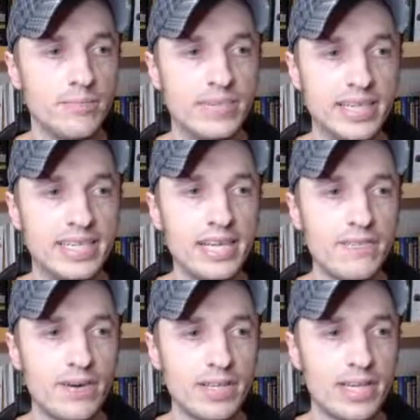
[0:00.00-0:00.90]
the
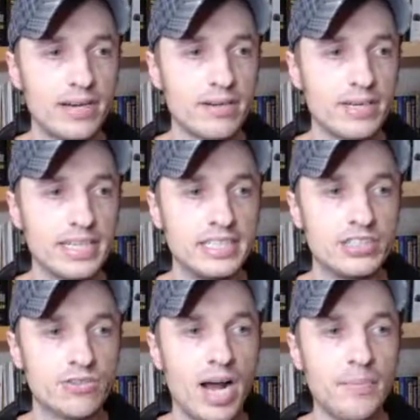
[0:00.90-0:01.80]
default here is
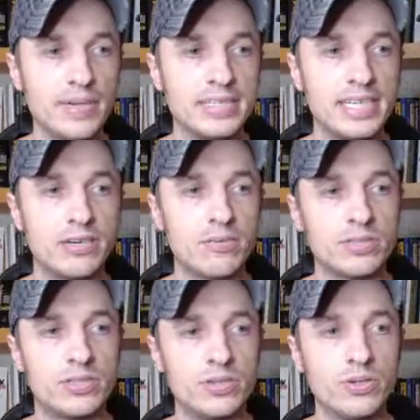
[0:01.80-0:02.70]
drop is equal
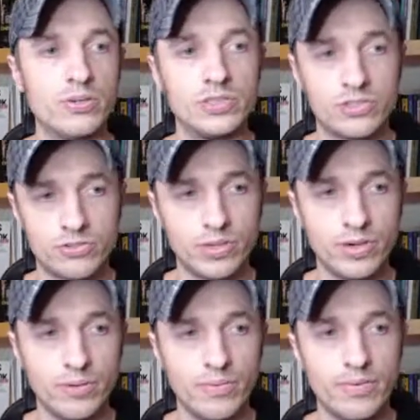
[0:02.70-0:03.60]
to
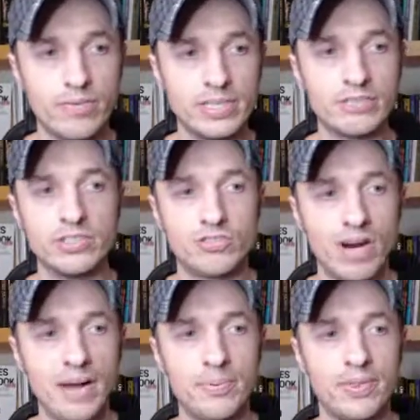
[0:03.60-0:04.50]
true, which would
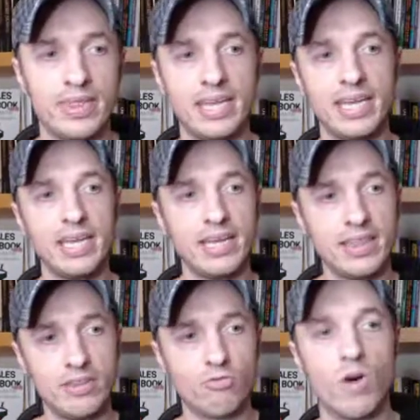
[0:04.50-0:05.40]
drop the,
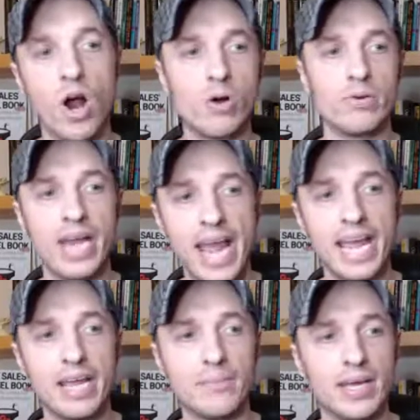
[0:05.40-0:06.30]
the row
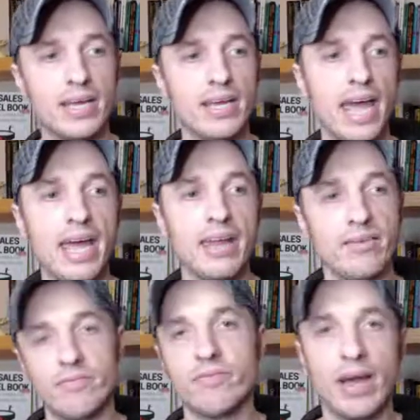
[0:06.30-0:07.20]
name
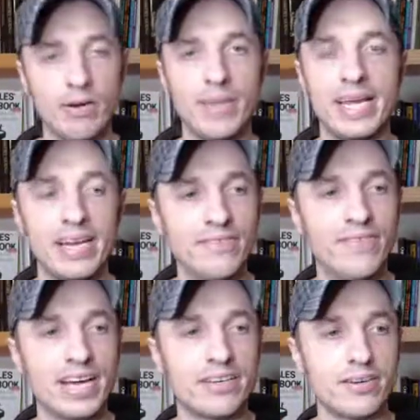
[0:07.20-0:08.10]
and that would make it a
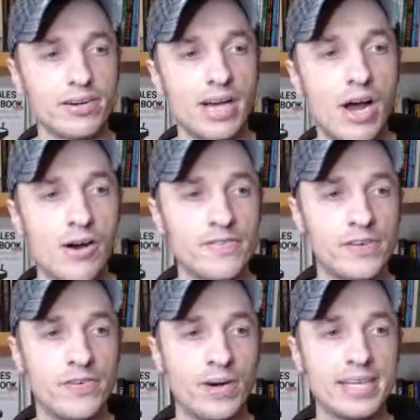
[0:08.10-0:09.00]
vector. However,
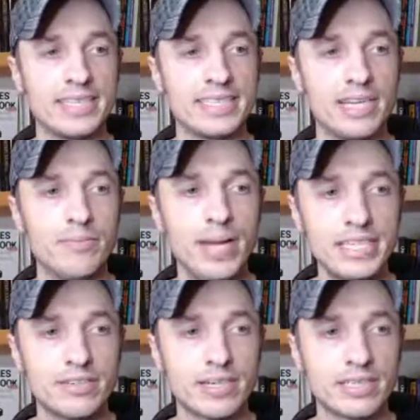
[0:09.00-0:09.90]
if you wanted to say a
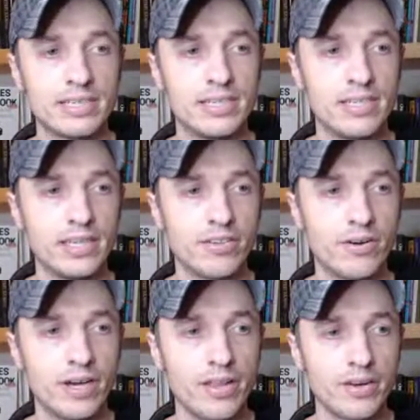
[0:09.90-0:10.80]
matrix, you
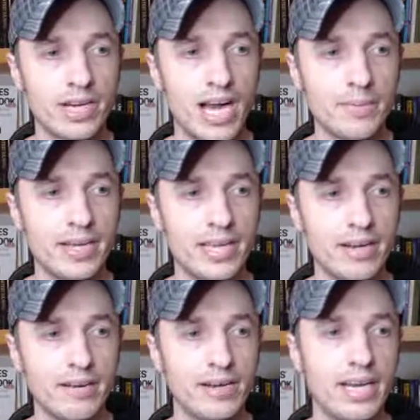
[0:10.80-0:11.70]
throw another comma in
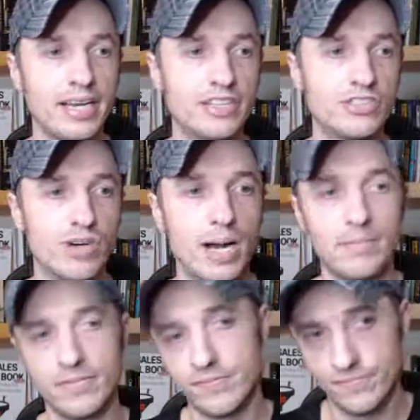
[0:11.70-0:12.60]
here and you
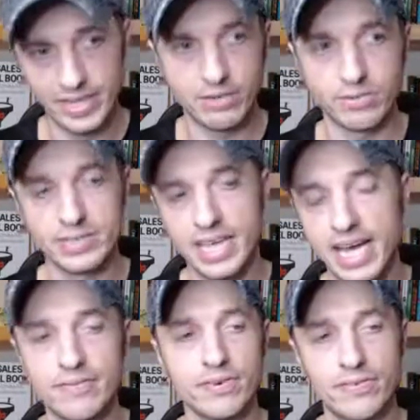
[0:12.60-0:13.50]
drop equals
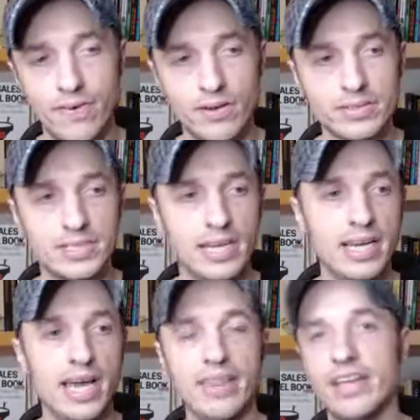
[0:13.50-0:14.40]
F or false,
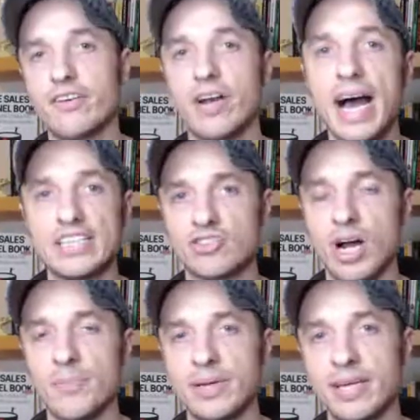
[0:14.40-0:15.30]
and then you're not
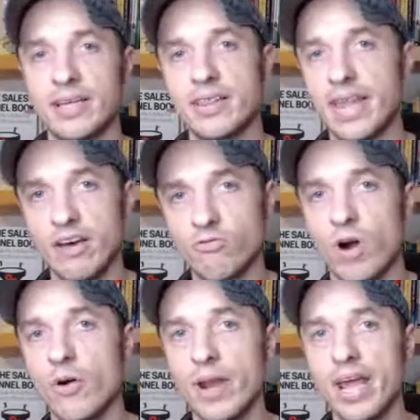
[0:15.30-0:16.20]
dropping that
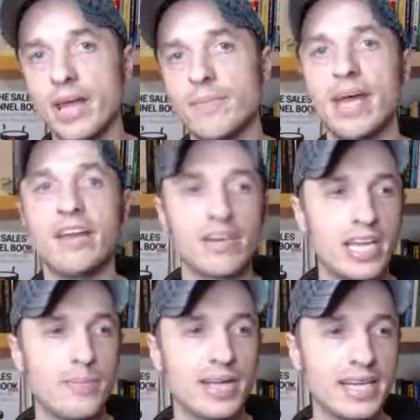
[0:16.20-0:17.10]
row name and you're
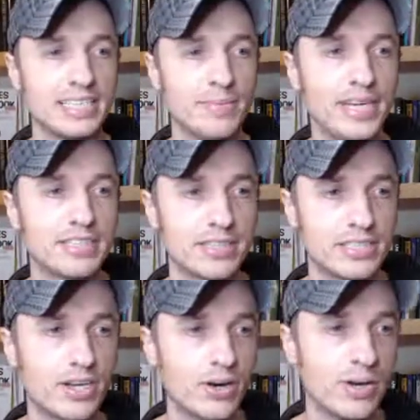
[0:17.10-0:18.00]
keeping it as a matrix.
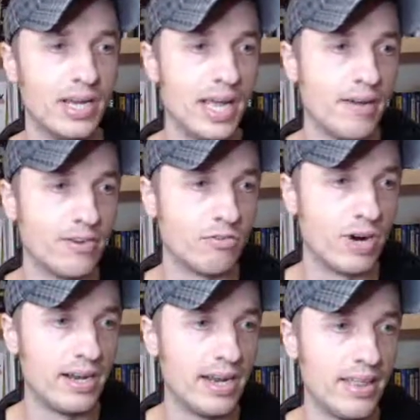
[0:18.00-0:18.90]
So if we
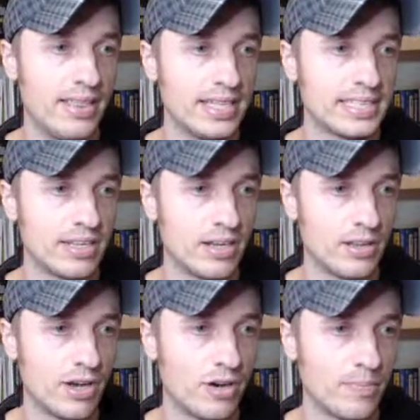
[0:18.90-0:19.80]
run this
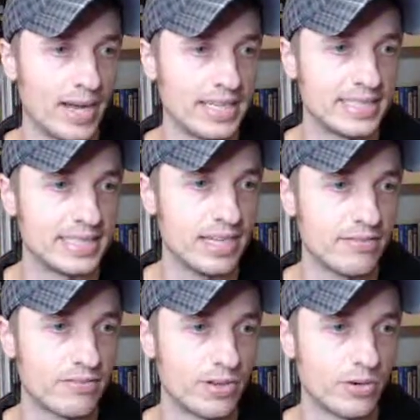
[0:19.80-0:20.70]
alone by
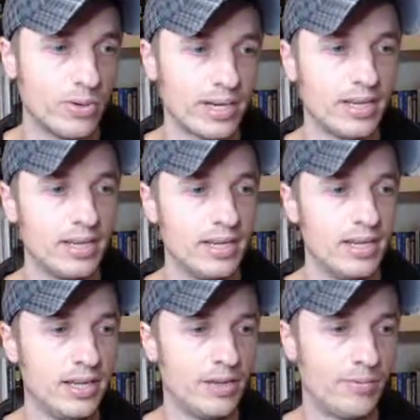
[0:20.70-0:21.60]
itself real quick,
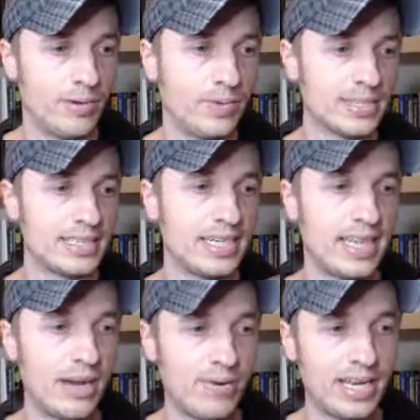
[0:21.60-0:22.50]
we will see
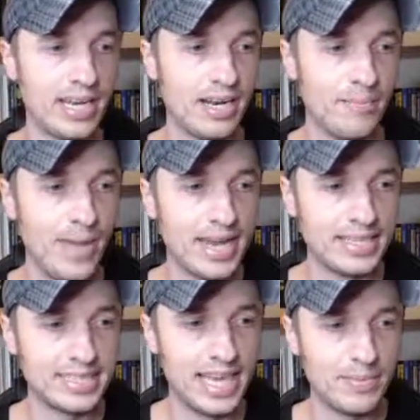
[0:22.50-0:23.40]
that we get
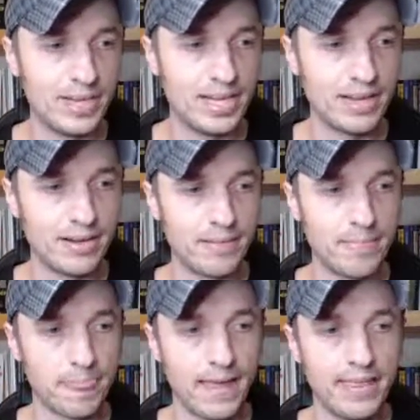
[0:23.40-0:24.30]
Amanda's name in here,
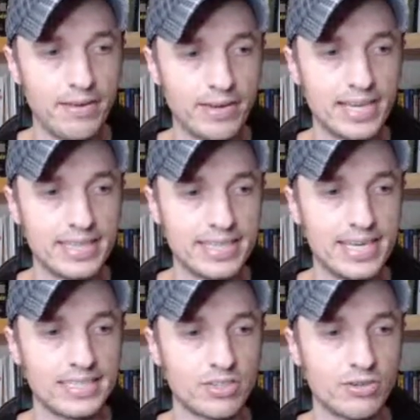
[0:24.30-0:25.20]
and then we get the
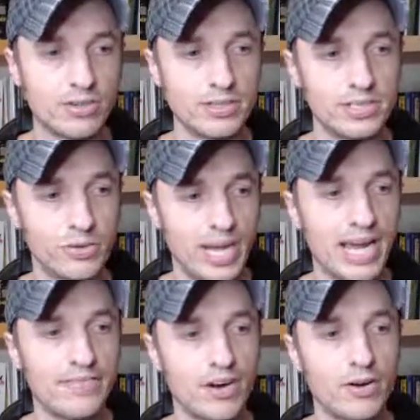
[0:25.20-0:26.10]
test scores. So we
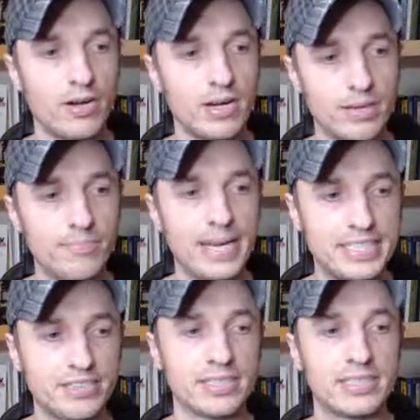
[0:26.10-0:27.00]
have our
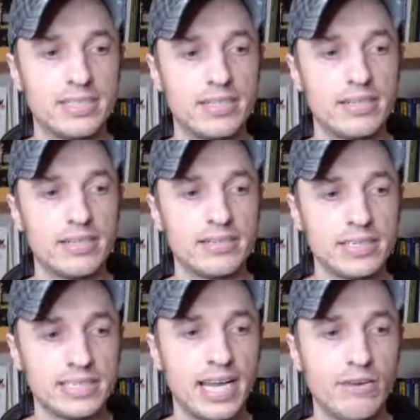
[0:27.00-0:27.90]
matrix
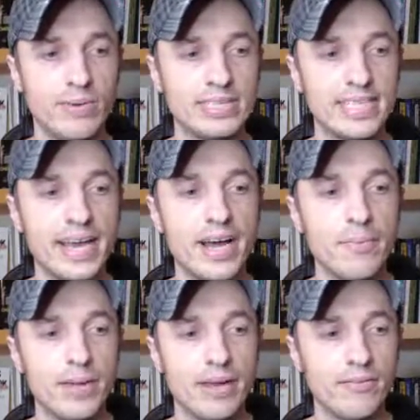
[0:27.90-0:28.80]
just like we set
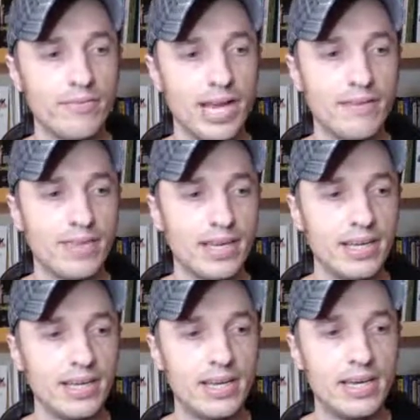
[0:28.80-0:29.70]
up, and we have the